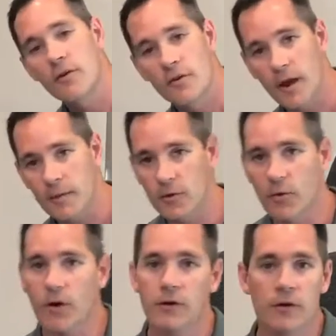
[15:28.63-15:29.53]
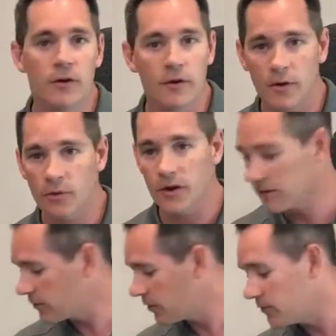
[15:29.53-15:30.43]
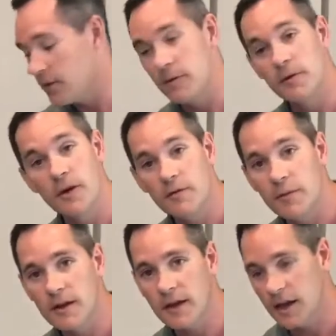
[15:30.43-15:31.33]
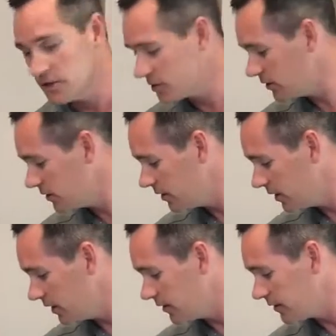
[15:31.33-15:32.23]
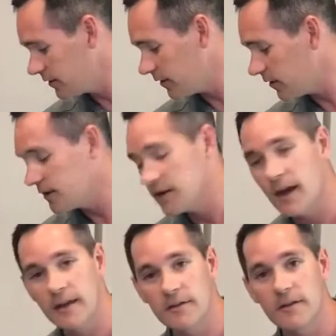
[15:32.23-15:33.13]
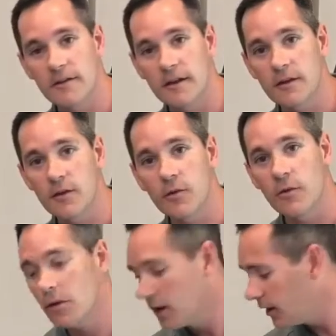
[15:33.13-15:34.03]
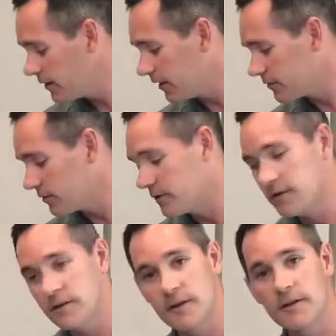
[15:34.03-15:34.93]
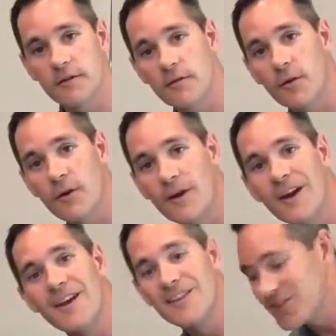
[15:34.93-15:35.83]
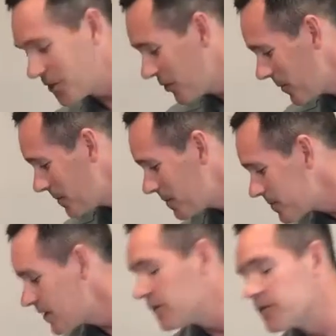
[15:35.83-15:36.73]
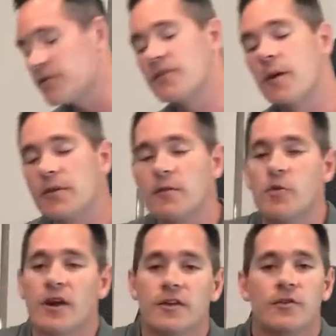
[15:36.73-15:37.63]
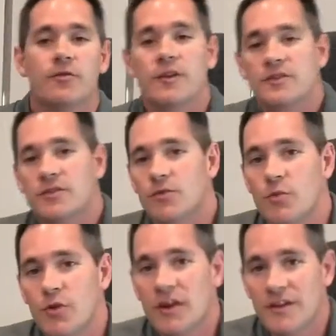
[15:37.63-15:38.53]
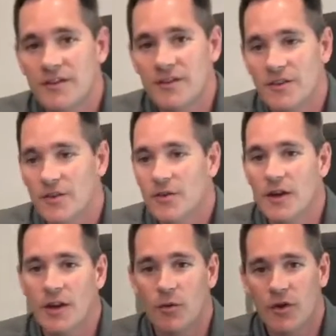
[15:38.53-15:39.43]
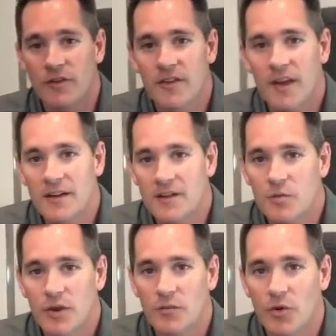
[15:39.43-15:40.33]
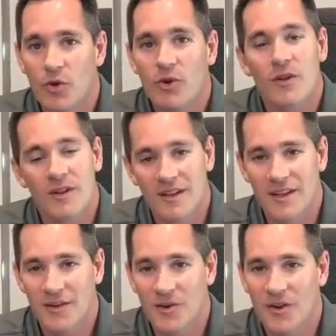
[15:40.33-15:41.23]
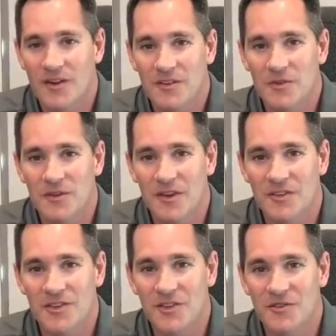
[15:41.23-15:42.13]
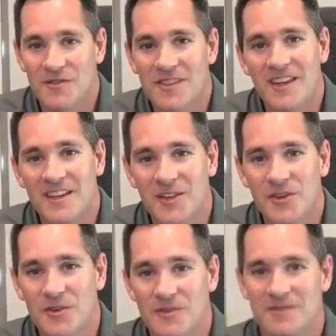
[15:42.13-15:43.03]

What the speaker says: grab your water or whatever. Maybe you have medication in this area that has to stay cool. That's what this seat is for. So those are some of the brand new features we're bringing to you, and we're excited to bring more later on as we talk to you. Thank you.